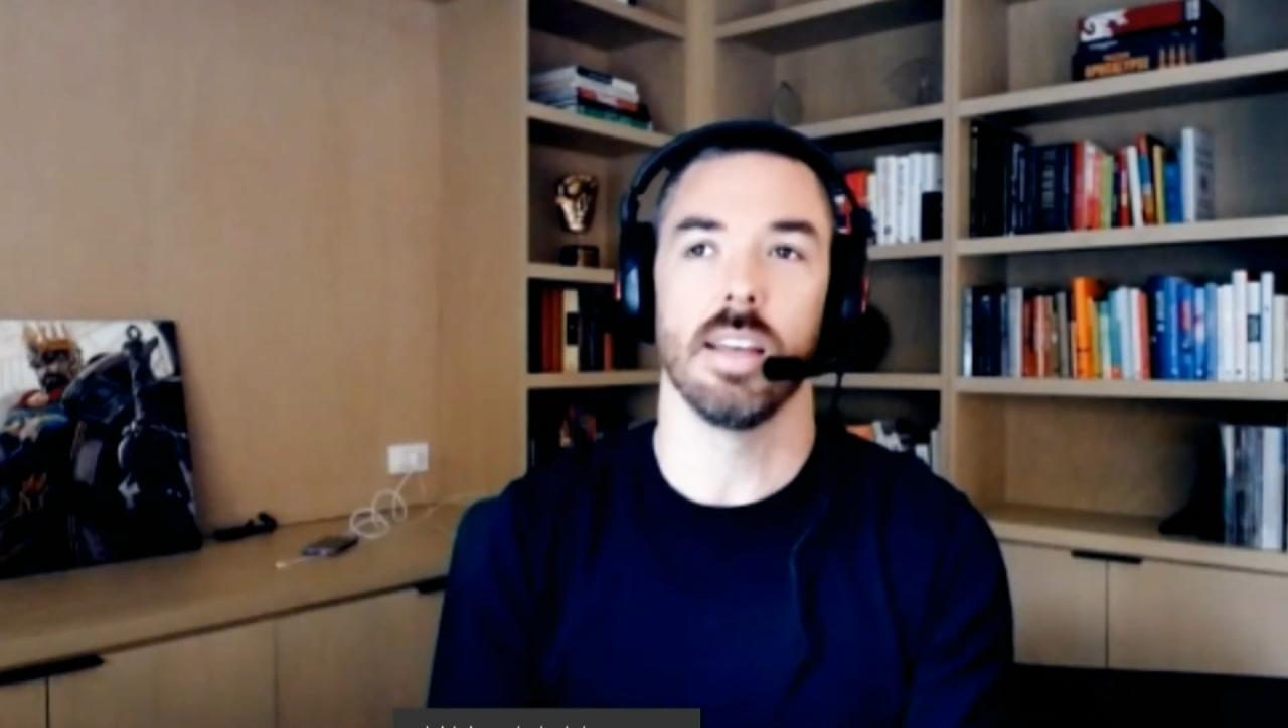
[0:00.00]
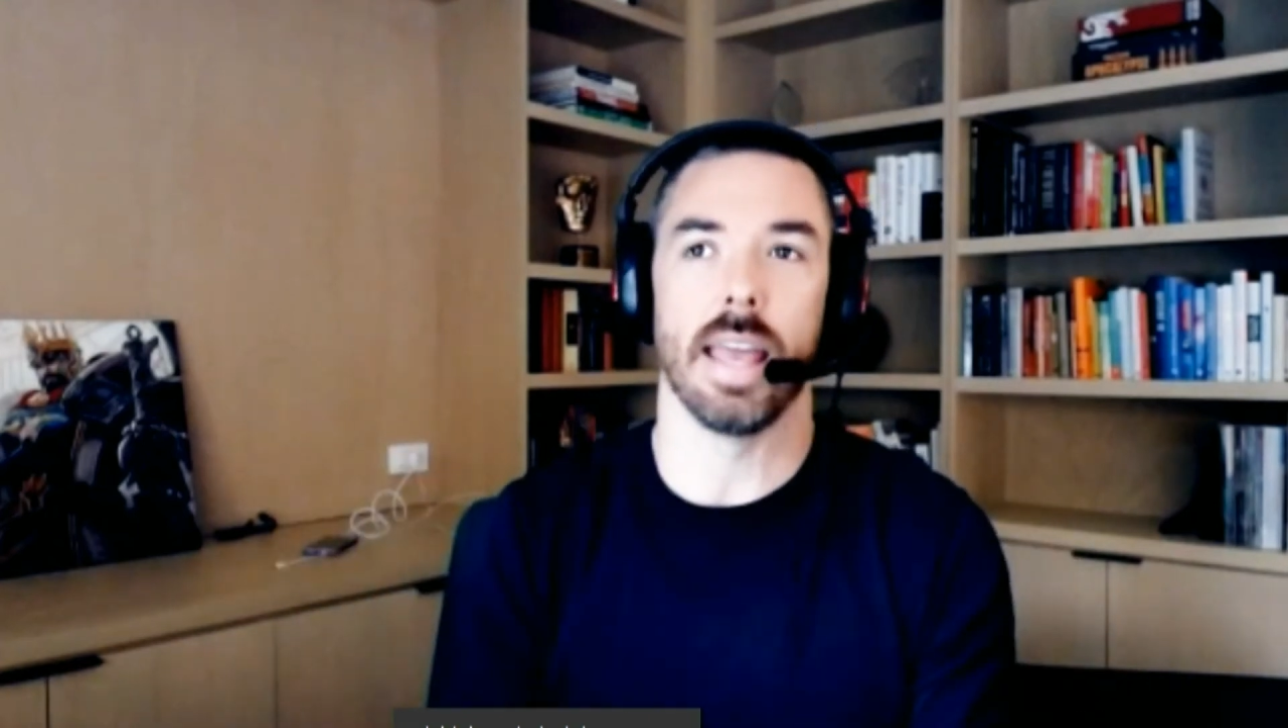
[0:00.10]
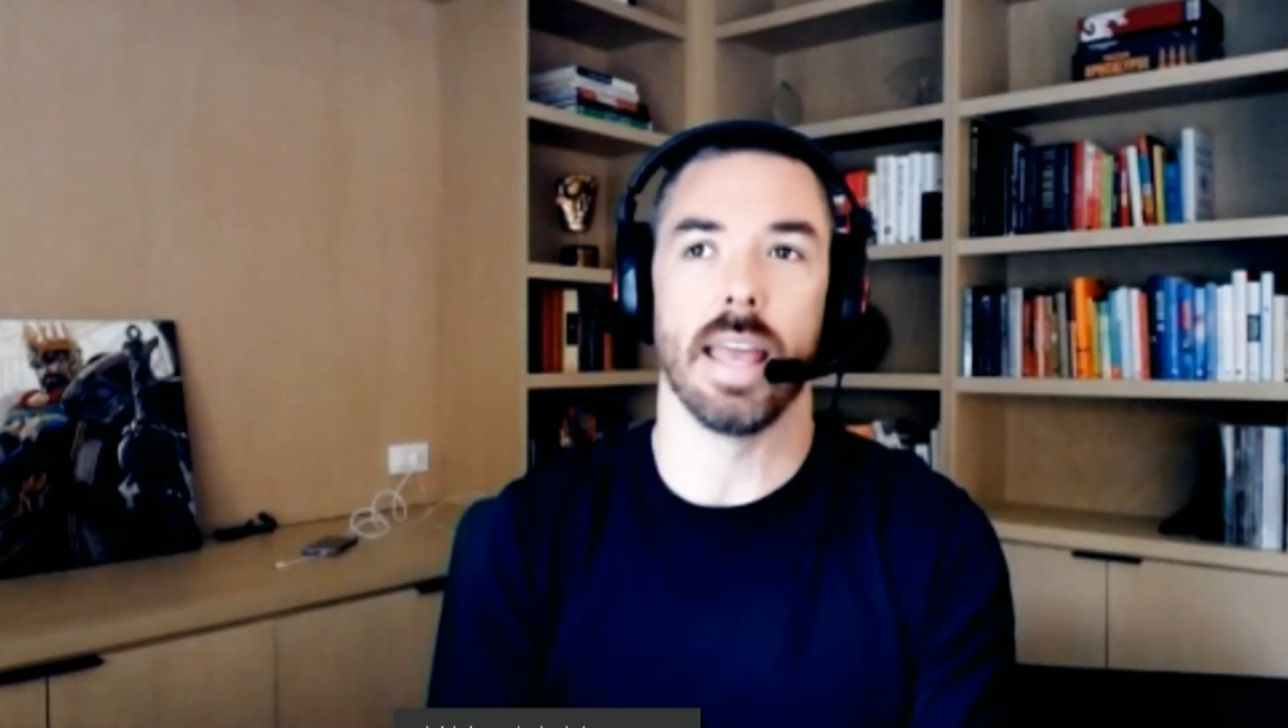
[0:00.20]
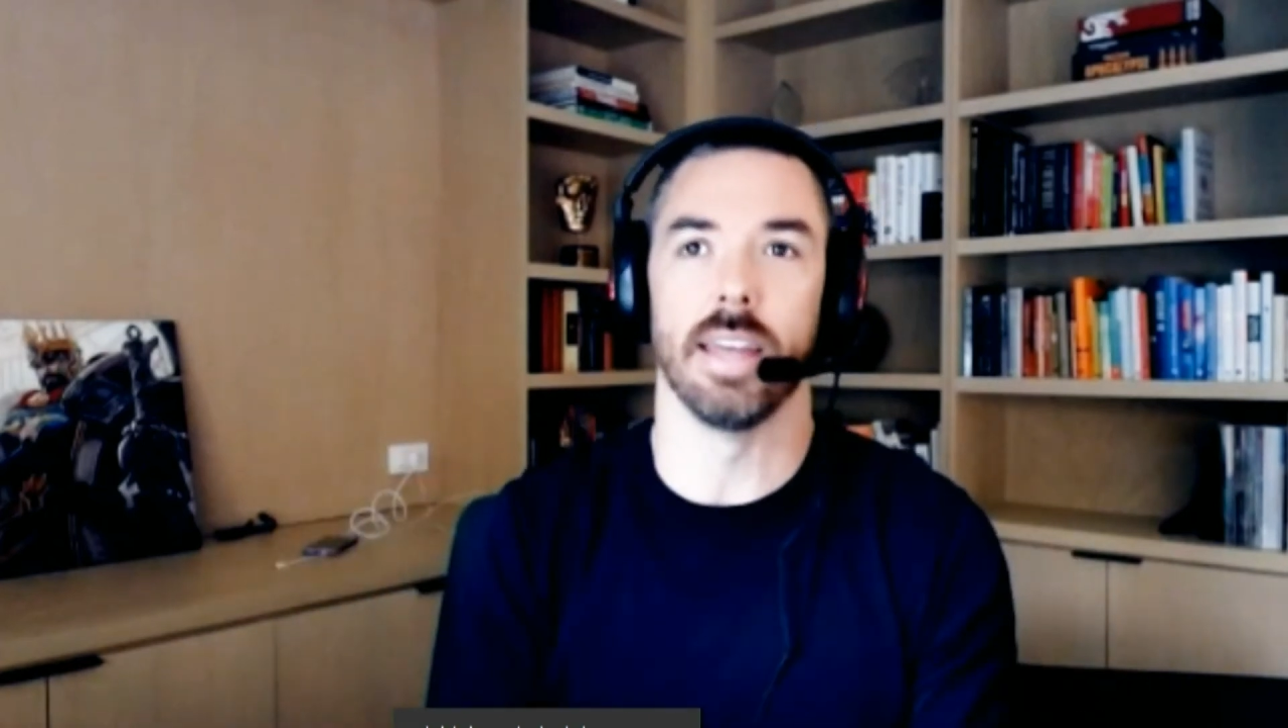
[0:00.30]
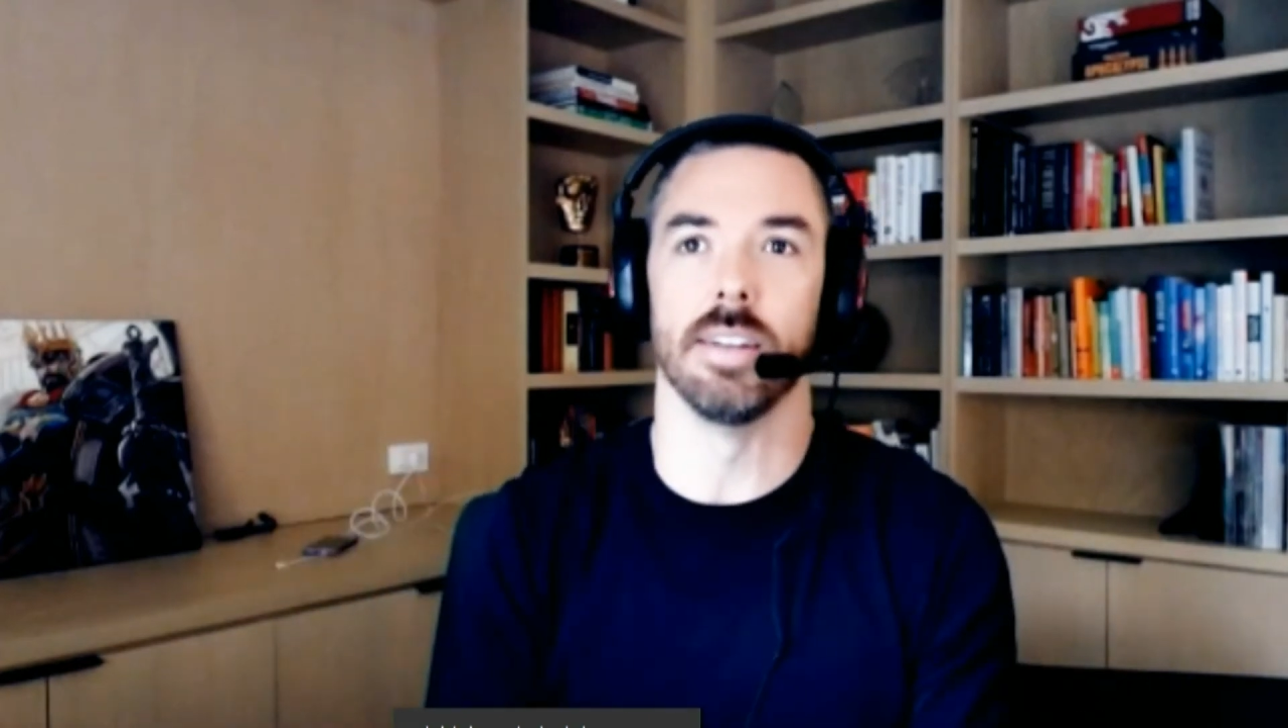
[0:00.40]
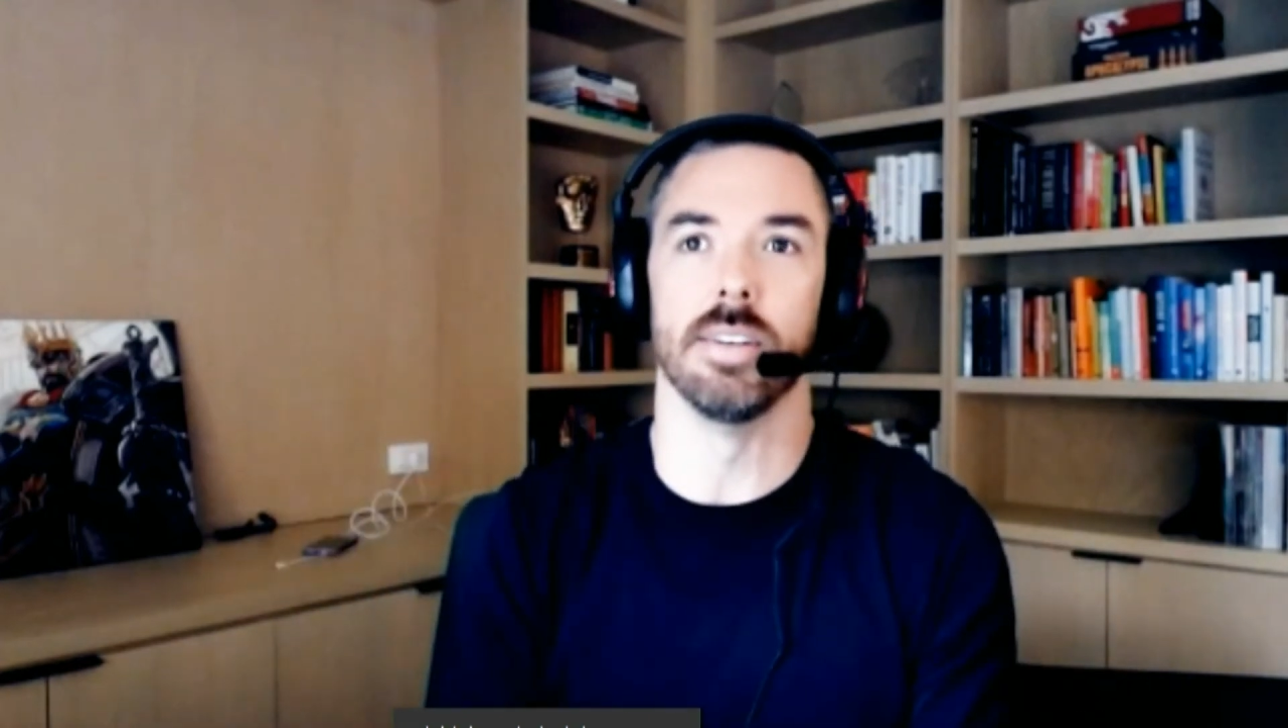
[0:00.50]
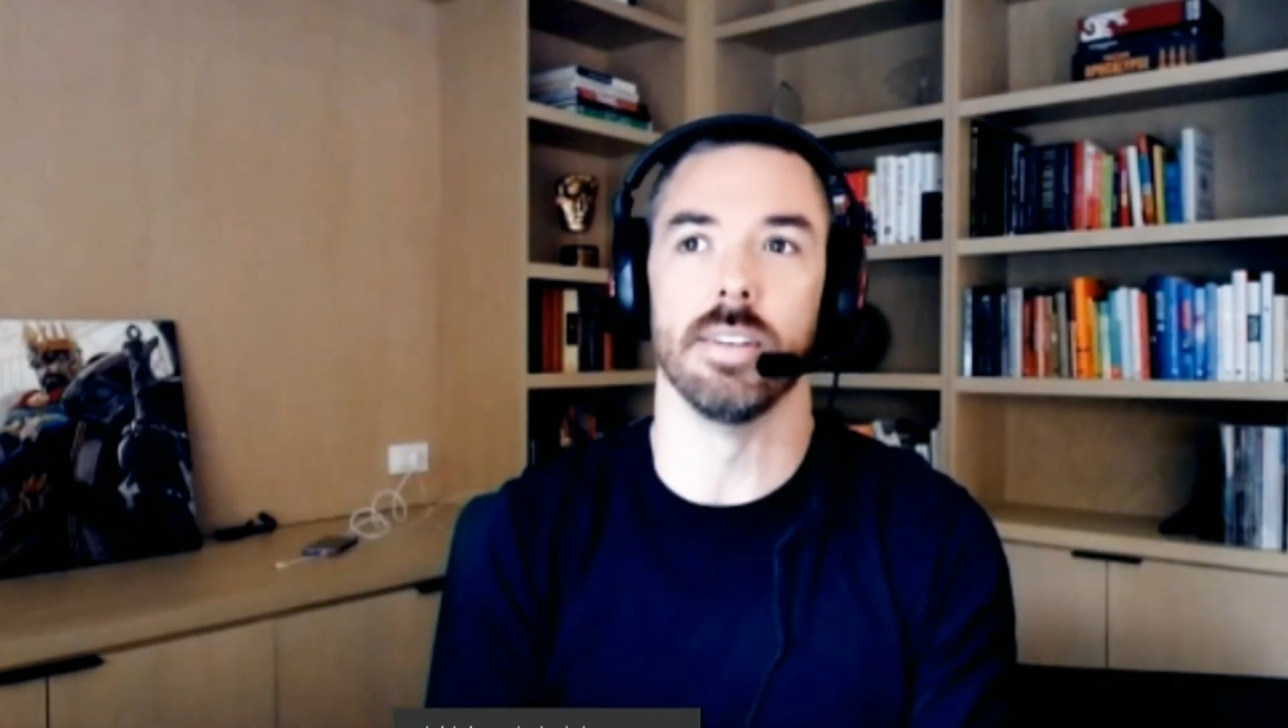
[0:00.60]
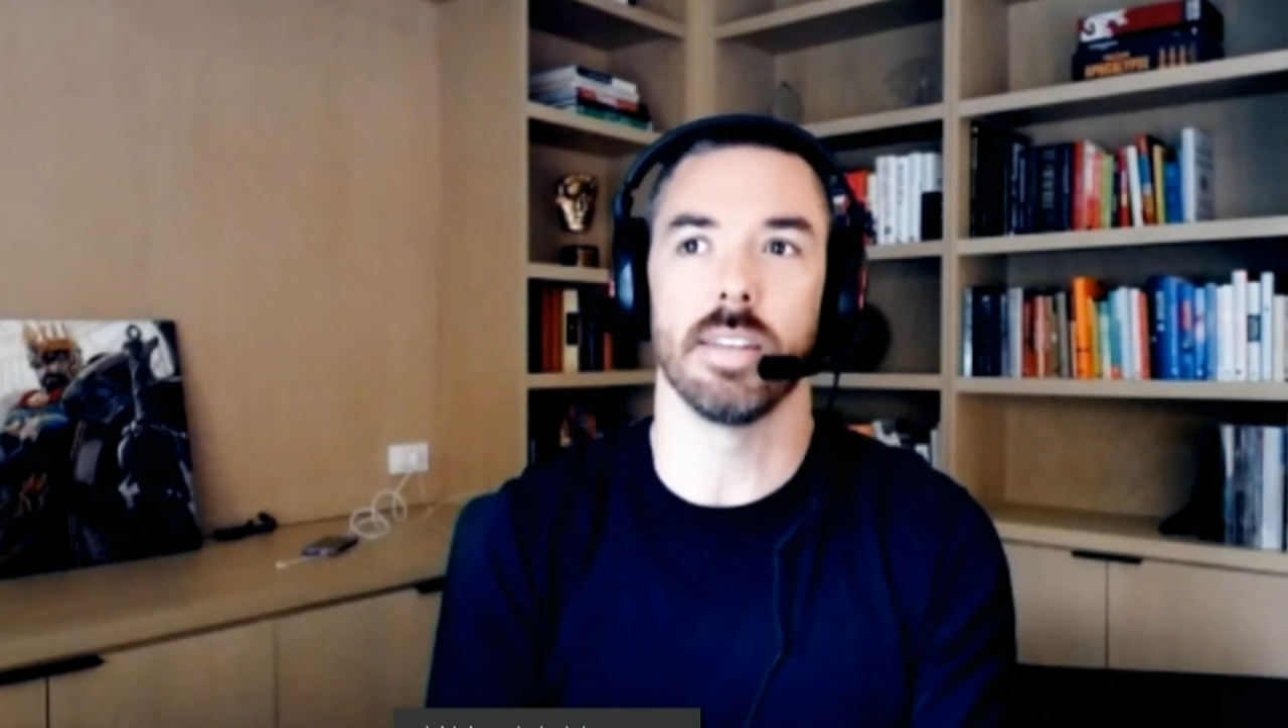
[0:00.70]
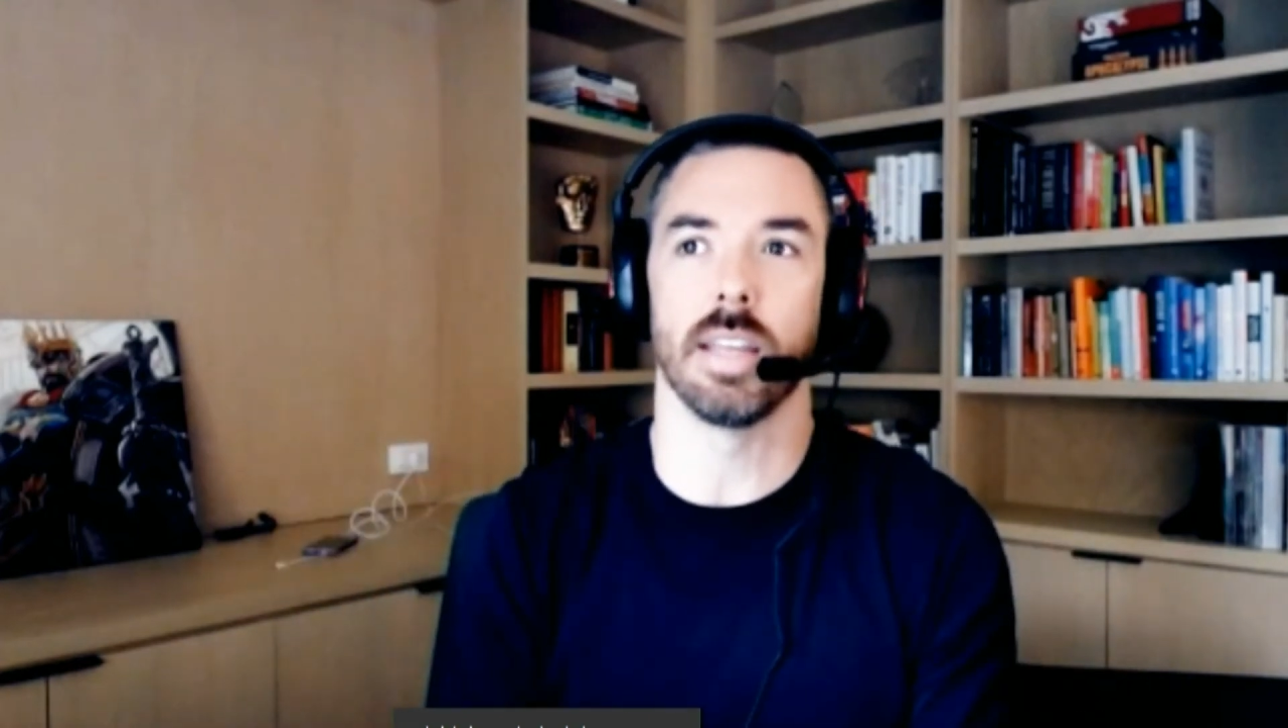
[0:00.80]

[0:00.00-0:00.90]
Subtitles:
And,